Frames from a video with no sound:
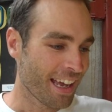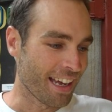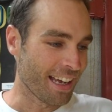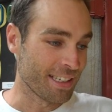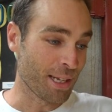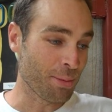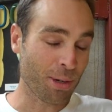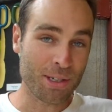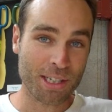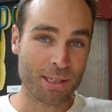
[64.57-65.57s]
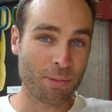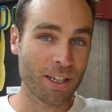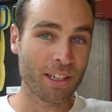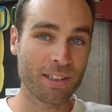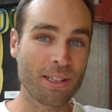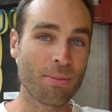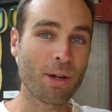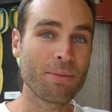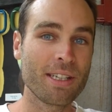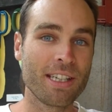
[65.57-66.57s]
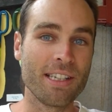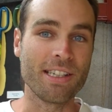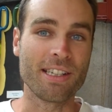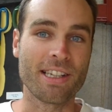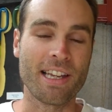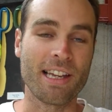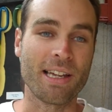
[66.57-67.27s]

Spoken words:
Another project I'm working on at the moment is